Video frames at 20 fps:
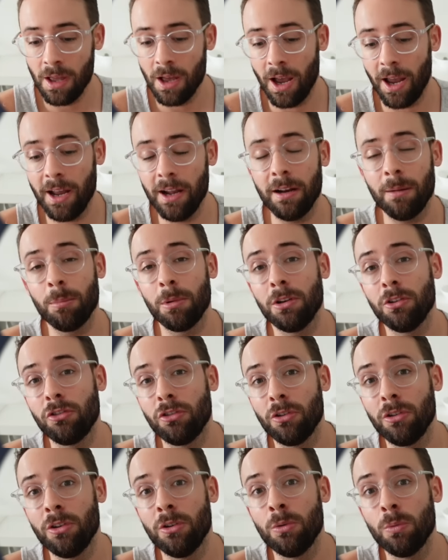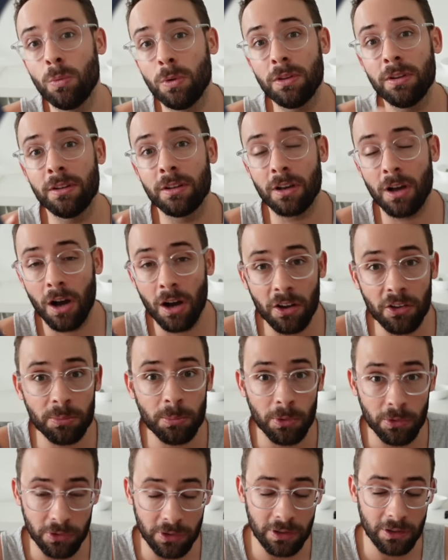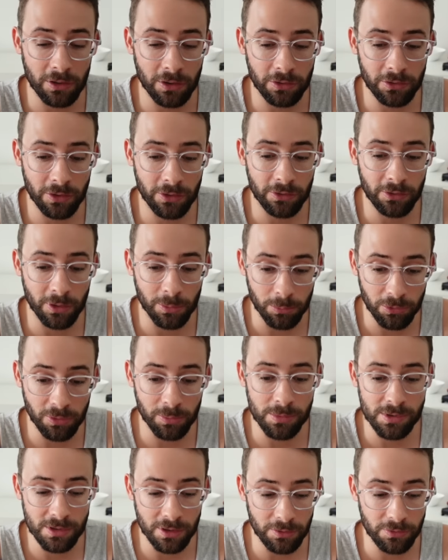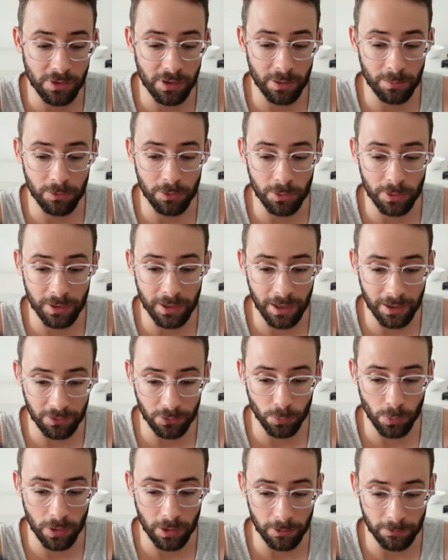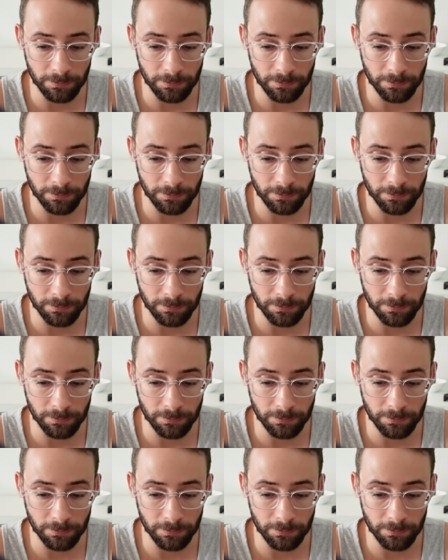And I'm going to show you within the Cosmos ecosystem some stuff that I'm doing as well.